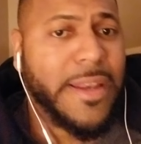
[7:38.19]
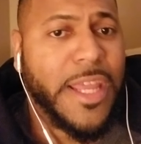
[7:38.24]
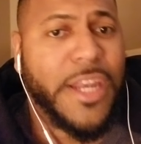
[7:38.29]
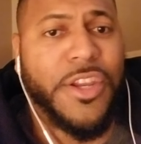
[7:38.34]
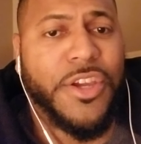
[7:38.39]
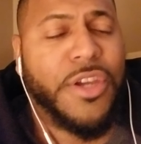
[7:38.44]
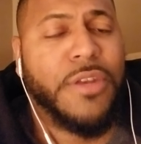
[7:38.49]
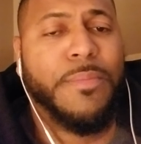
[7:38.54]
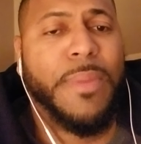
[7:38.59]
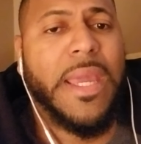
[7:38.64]
It
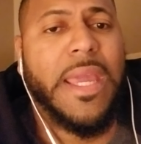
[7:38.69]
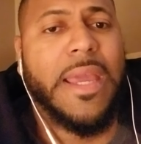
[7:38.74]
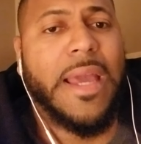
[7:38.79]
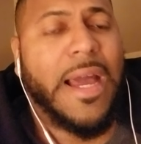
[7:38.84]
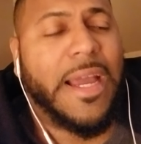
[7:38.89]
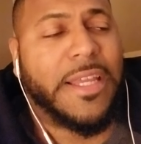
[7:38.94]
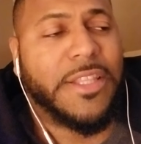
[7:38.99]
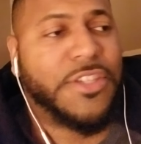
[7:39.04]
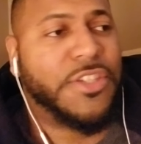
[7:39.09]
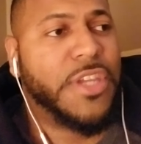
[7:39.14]
could be.
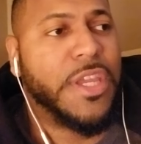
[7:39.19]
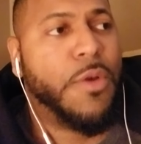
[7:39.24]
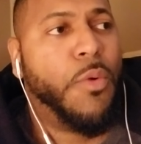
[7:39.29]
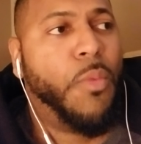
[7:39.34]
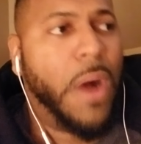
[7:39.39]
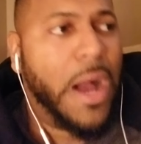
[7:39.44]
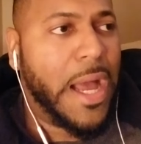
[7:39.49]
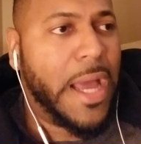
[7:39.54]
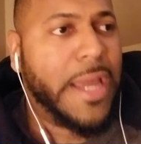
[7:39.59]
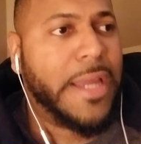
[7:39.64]
I could see
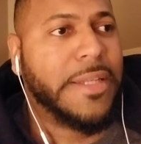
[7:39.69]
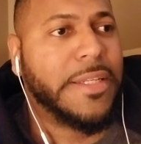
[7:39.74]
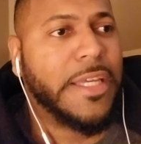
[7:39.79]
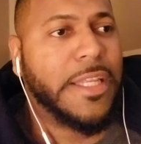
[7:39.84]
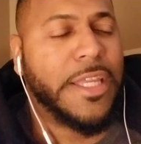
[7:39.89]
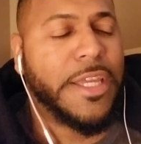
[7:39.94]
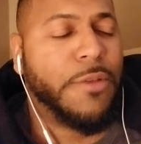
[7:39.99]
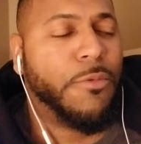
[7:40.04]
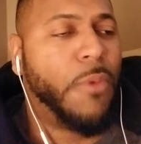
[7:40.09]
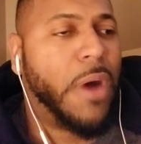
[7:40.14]
why
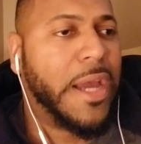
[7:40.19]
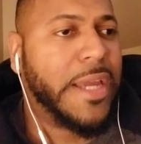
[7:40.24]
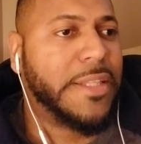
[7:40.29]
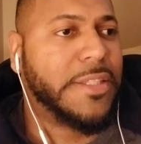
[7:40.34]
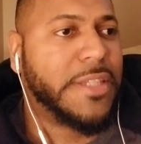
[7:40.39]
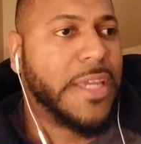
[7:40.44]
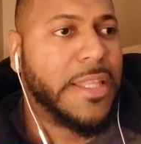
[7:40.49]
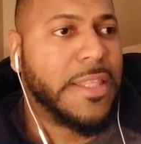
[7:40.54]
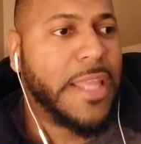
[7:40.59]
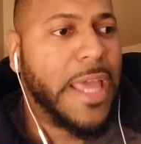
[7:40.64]
Dillian Whyte
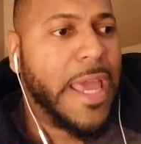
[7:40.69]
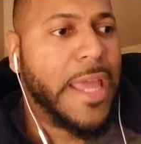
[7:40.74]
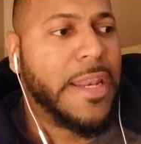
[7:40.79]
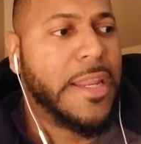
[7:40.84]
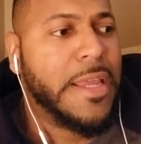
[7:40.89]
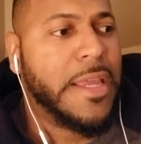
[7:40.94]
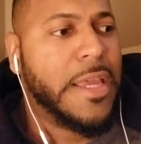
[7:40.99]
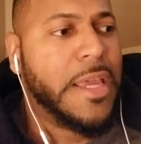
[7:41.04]
said that.